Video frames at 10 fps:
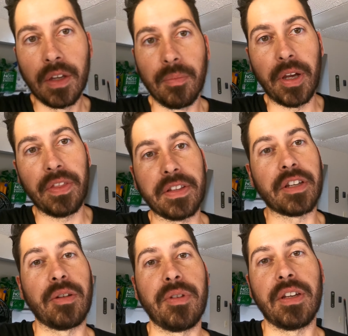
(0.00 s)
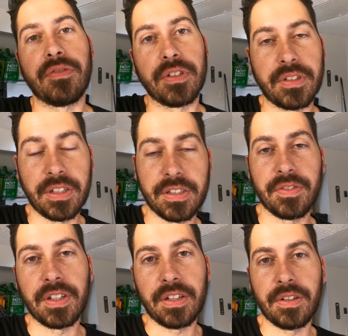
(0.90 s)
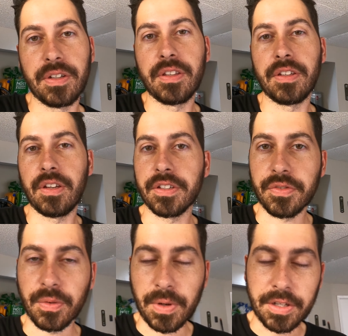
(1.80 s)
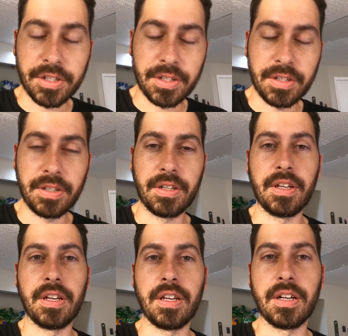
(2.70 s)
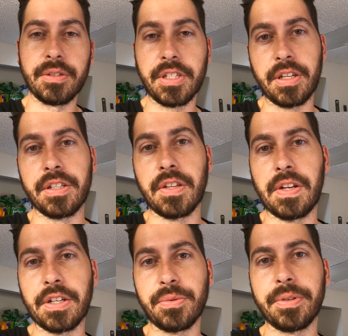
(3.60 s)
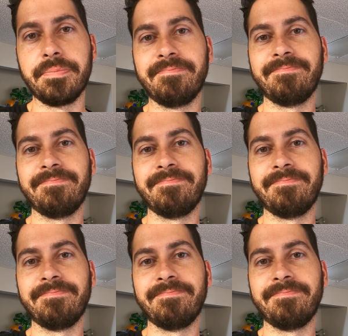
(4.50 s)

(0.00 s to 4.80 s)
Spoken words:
But that's gonna be it for today's video. Thank you guys for watching, and I will see you guys on the next one.